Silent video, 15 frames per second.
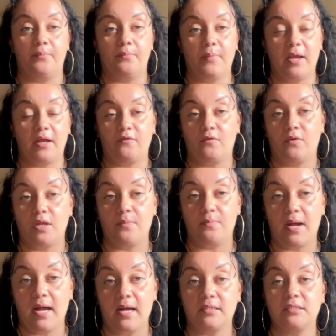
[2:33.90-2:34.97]
macaroni
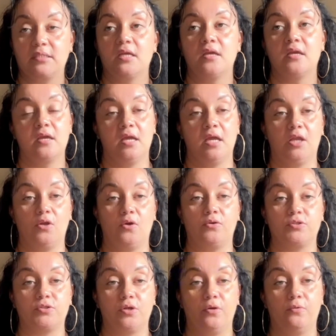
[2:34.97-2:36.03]
box. And
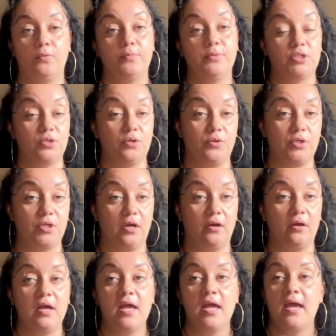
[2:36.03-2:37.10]
also I will be showing y'all
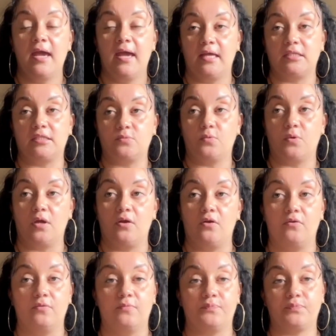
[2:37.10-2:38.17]
as
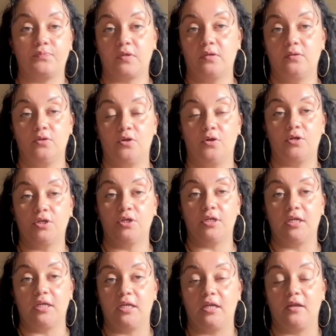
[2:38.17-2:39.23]
well, you know,
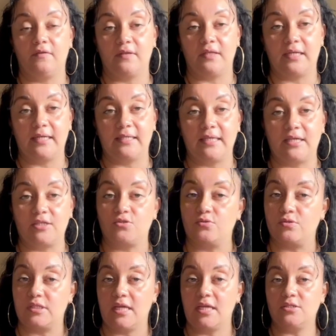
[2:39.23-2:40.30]
cooking and everything like that. So
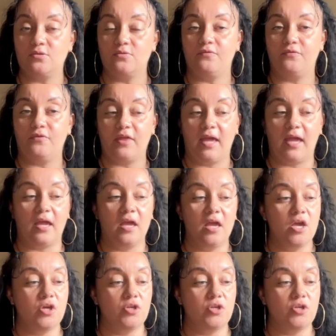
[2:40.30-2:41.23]
stay tuned for that.